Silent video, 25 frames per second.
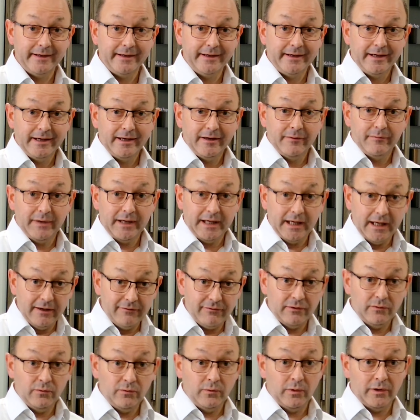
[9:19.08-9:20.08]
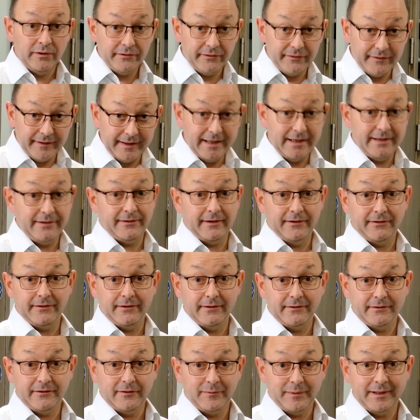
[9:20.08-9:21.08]
But even once these issues
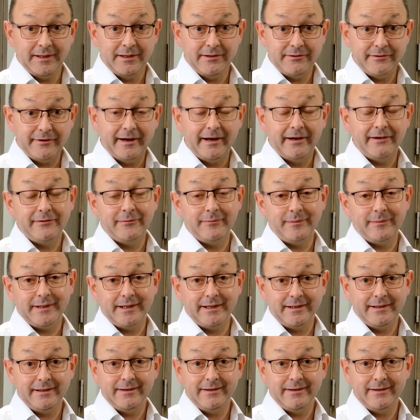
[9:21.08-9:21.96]
have been addressed by